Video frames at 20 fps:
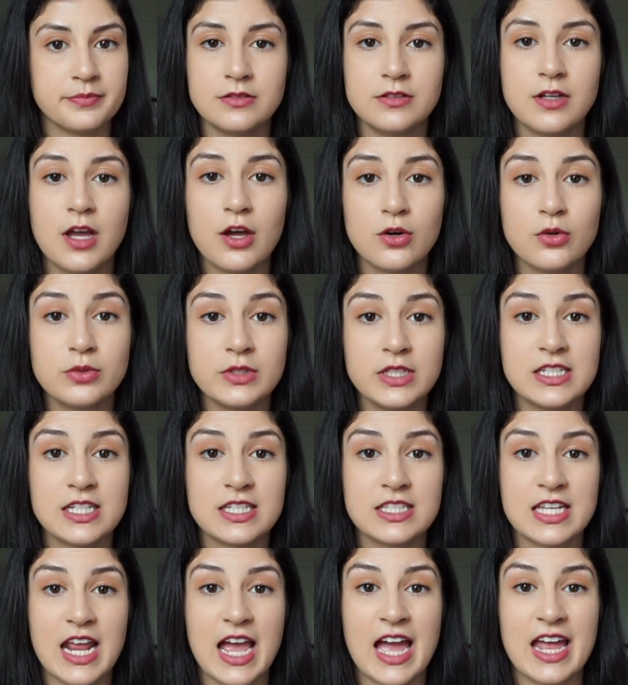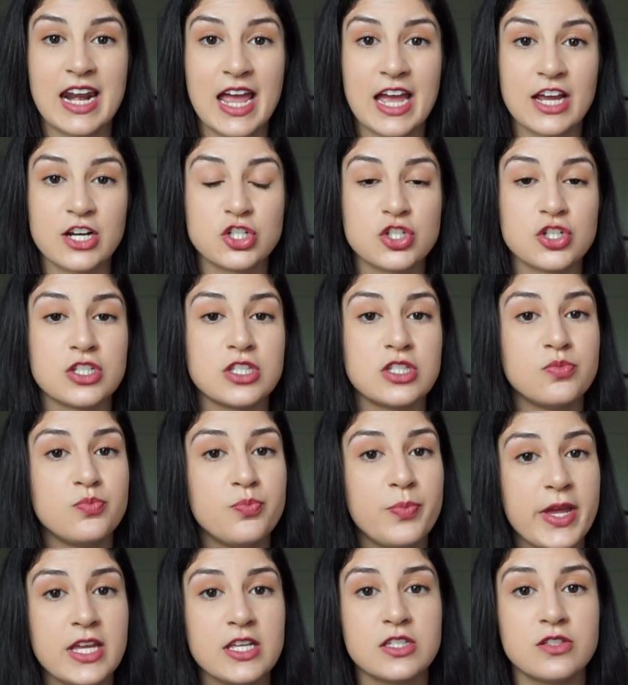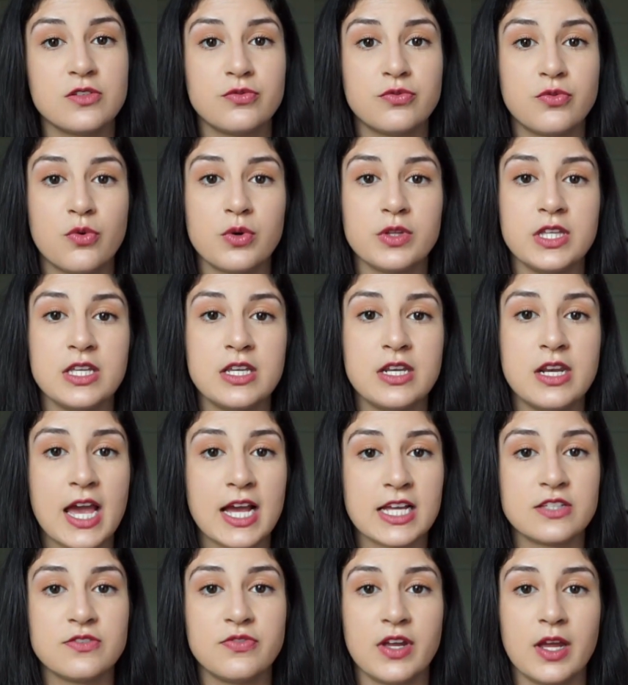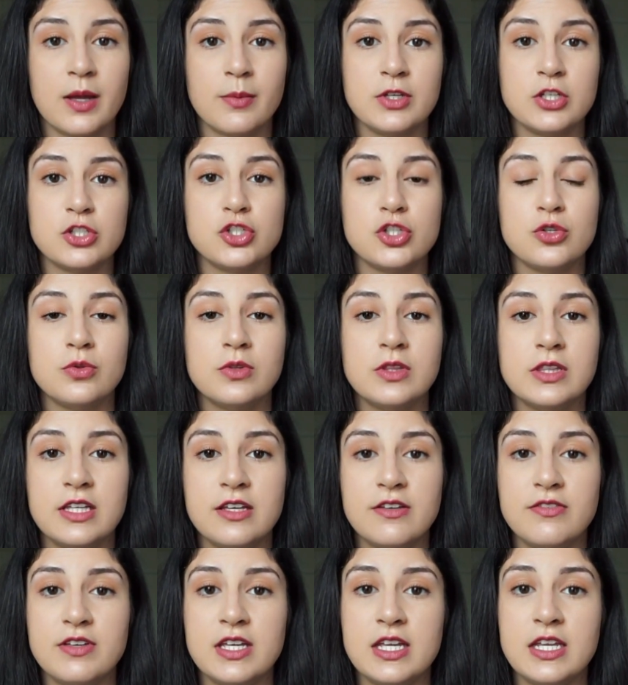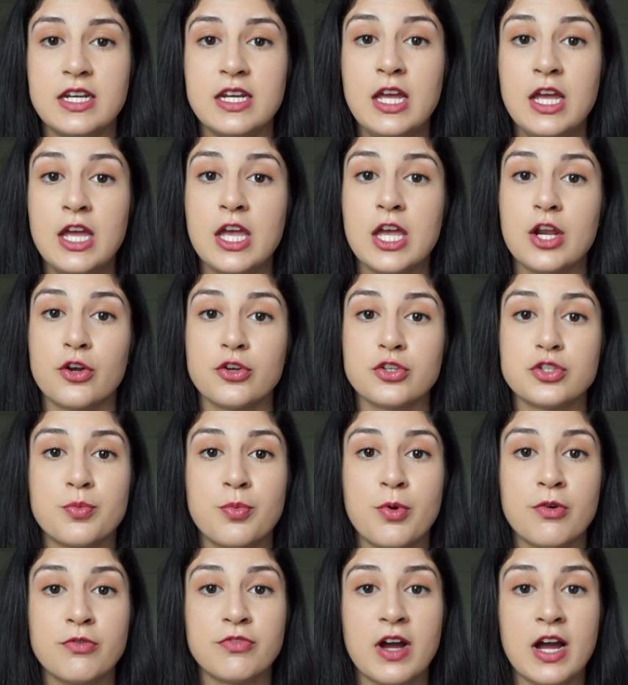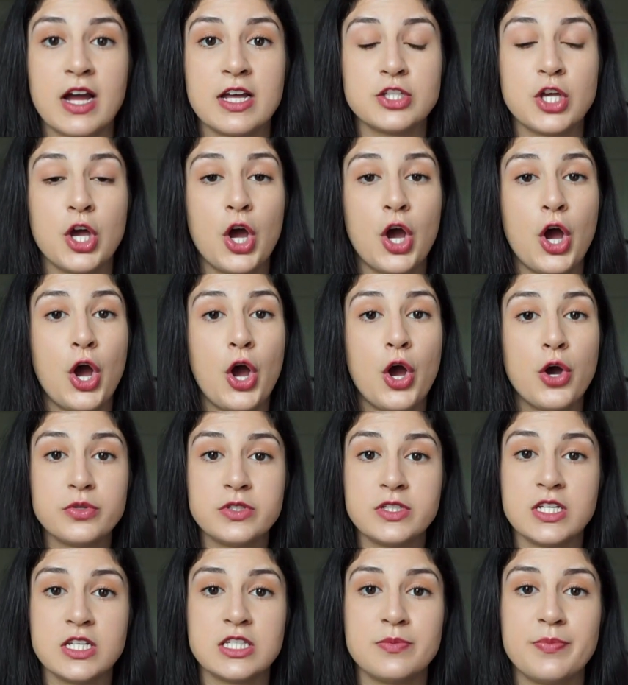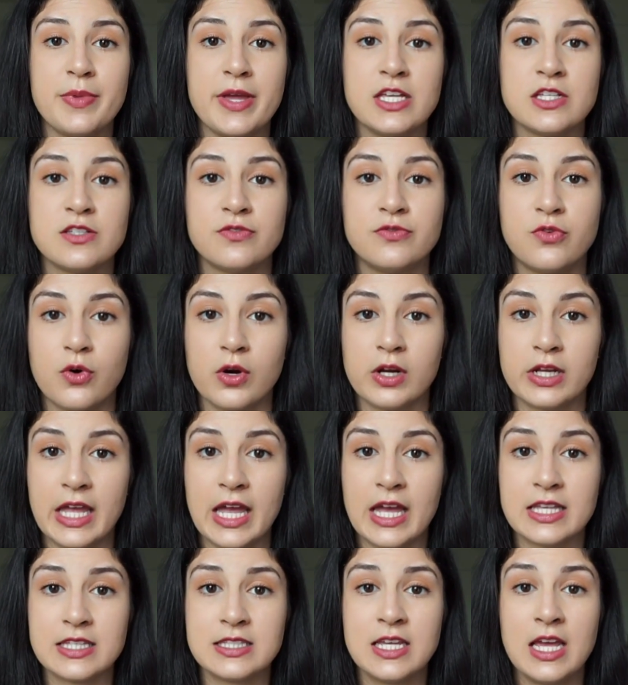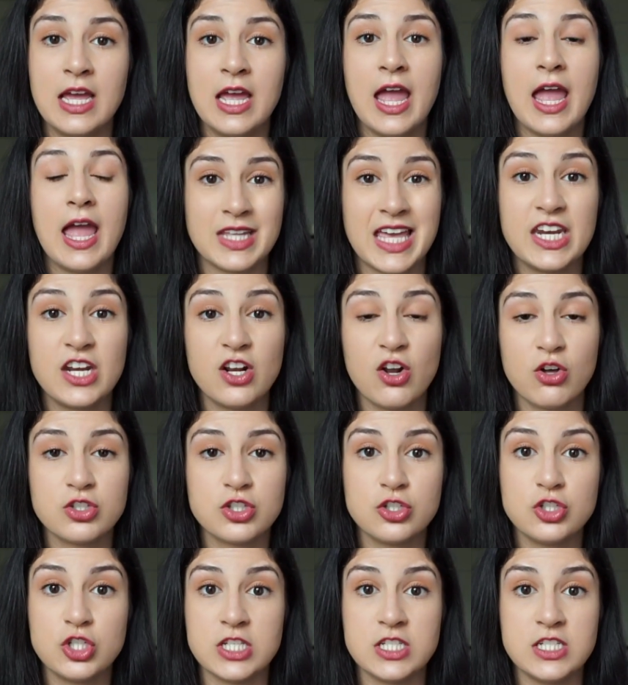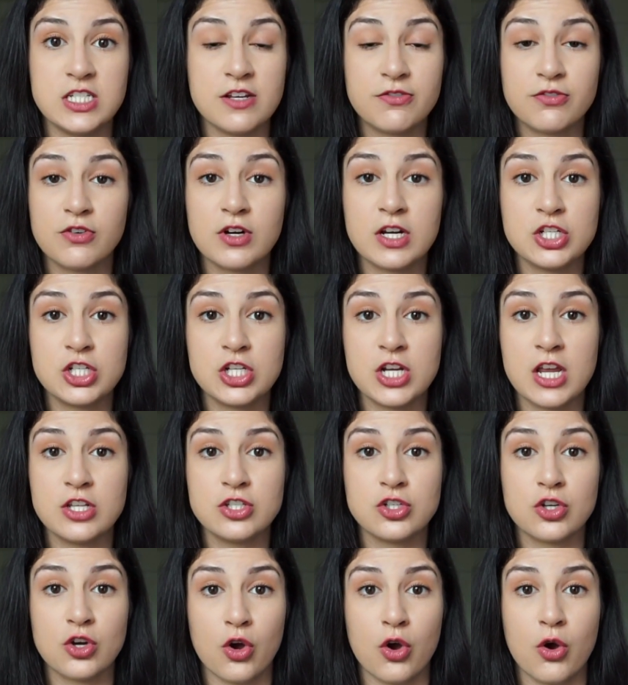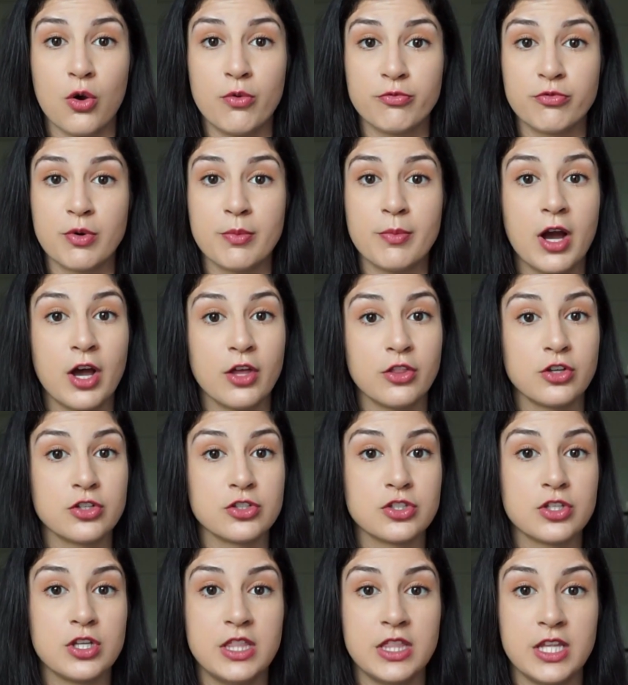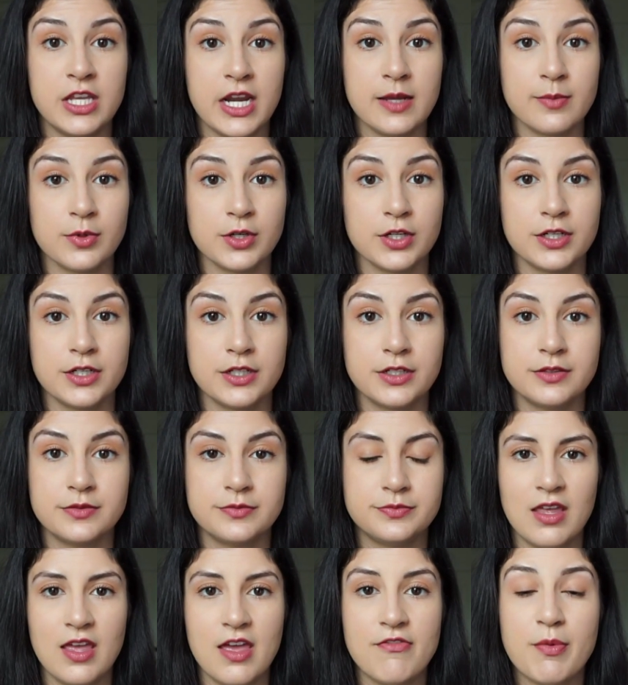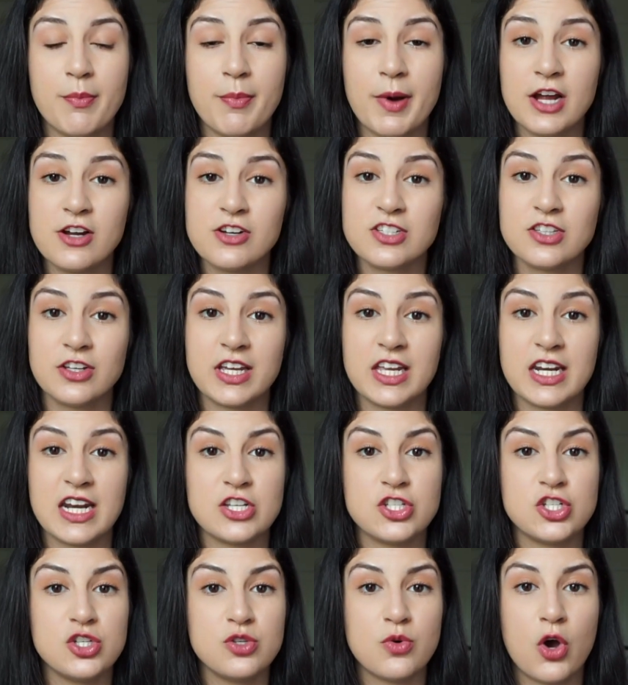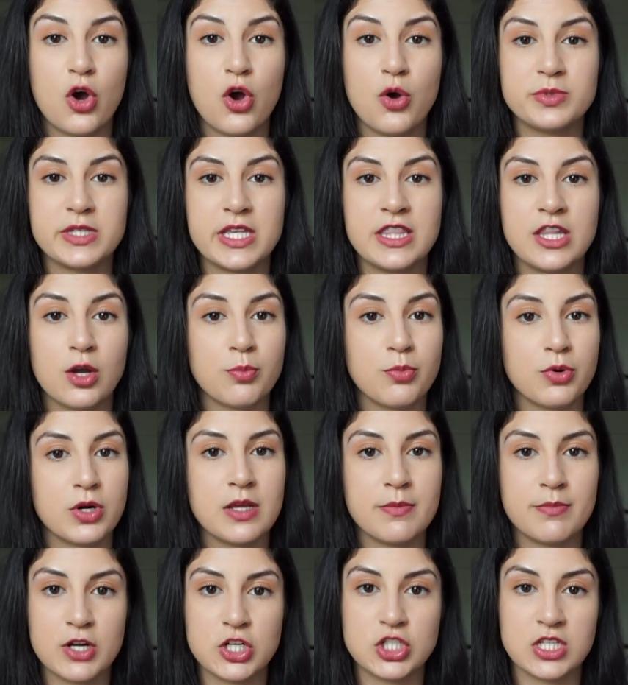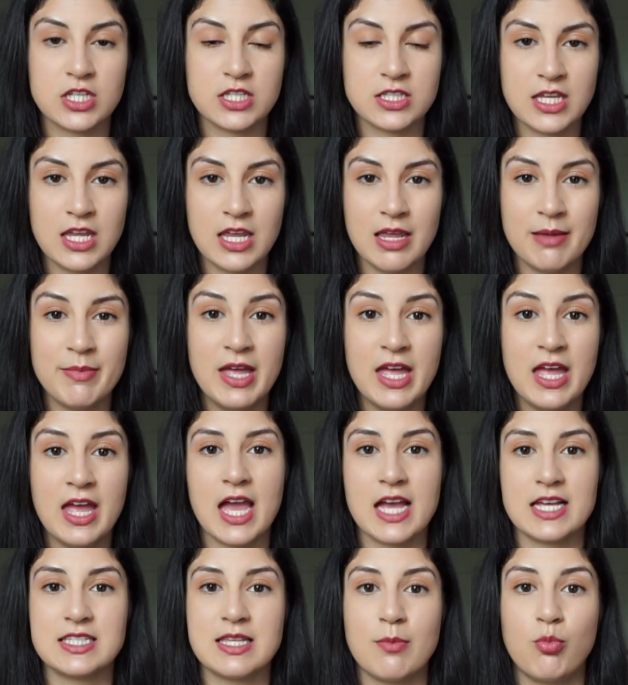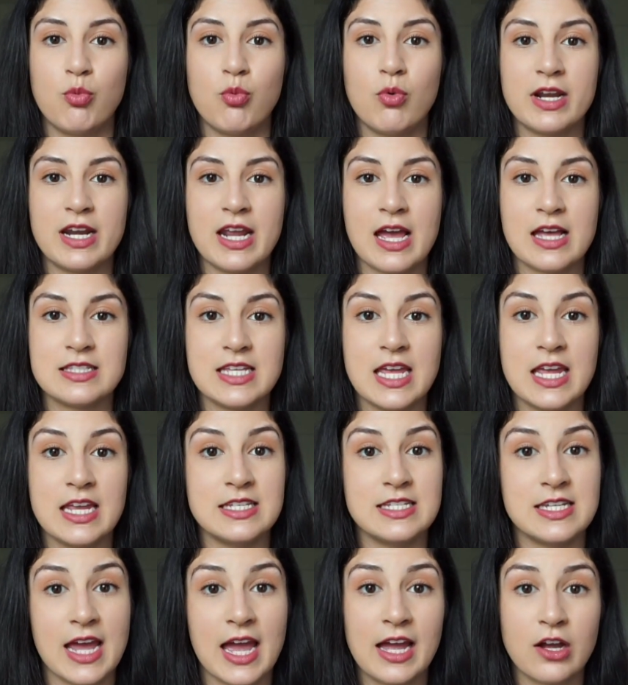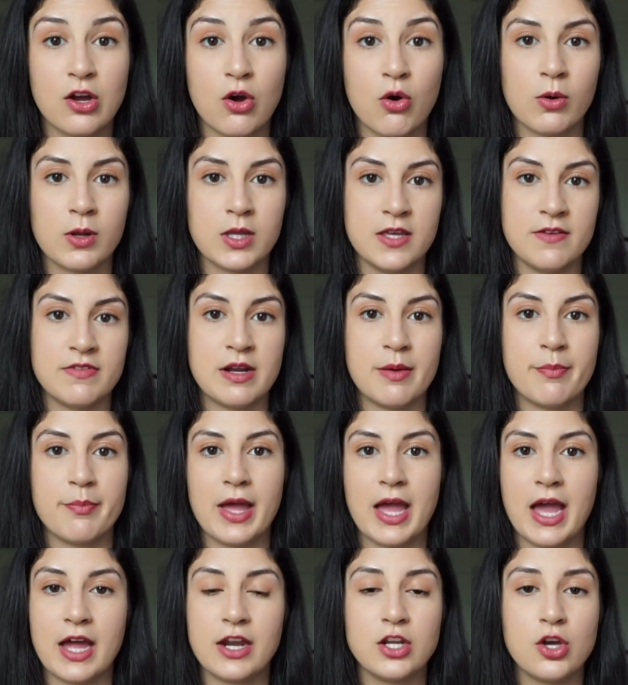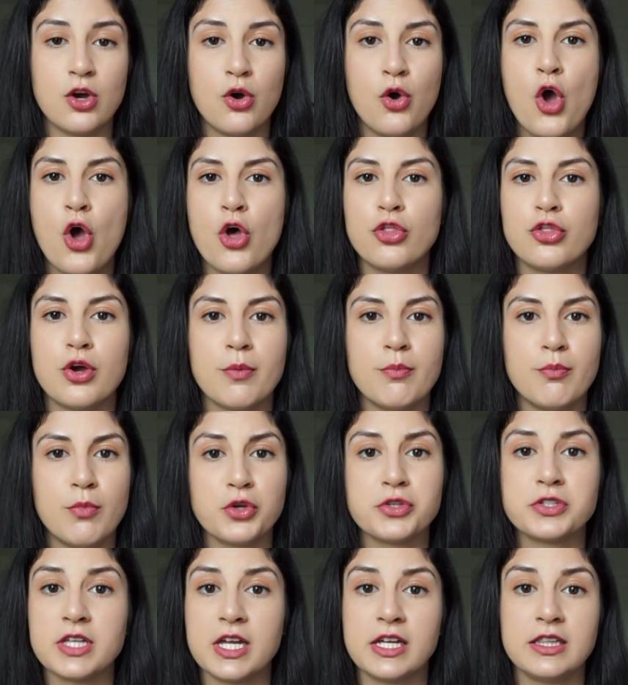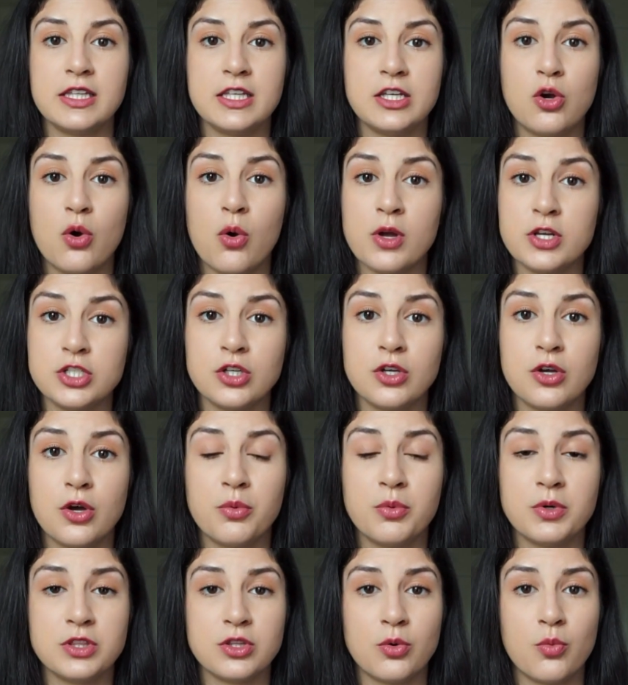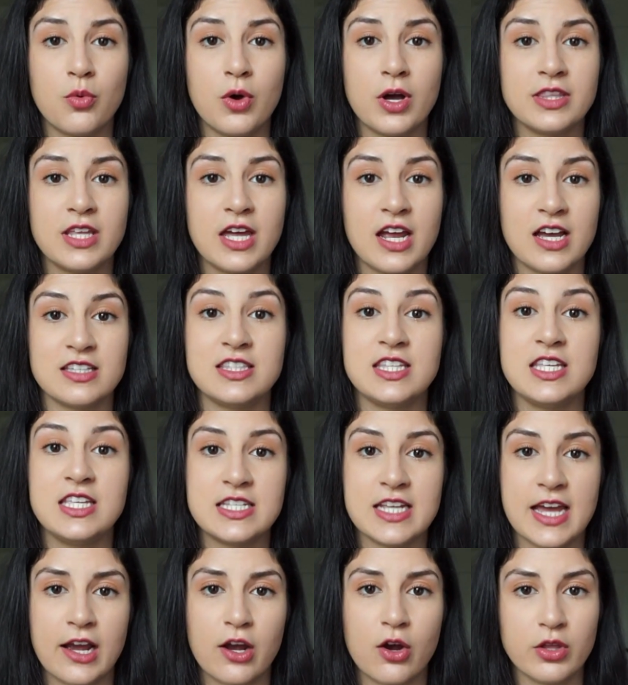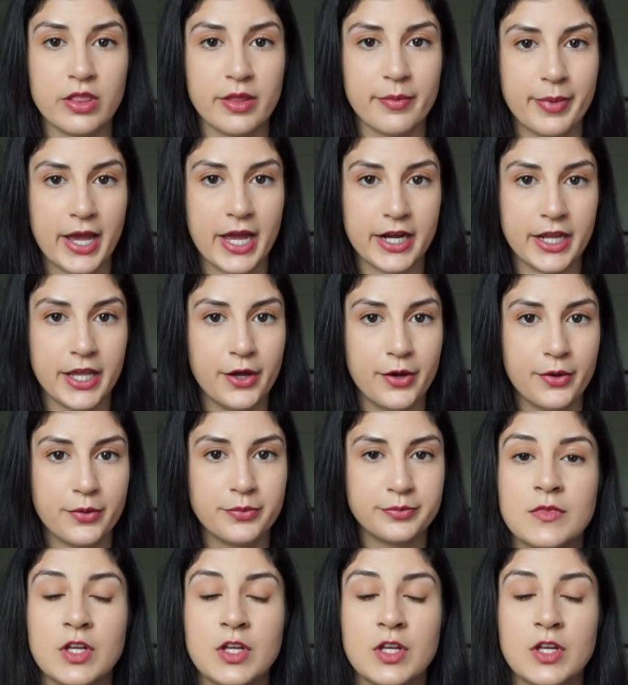Not only does it add extra space for the next family to live in, it also provides hosting space for guests, and it also just differentiates your home from others in the neighborhood. If a buyer is looking at 2 homes and they're pretty much the same, except one has a deck or even a patio, they're most likely going to go with the one that has the deck or the patio.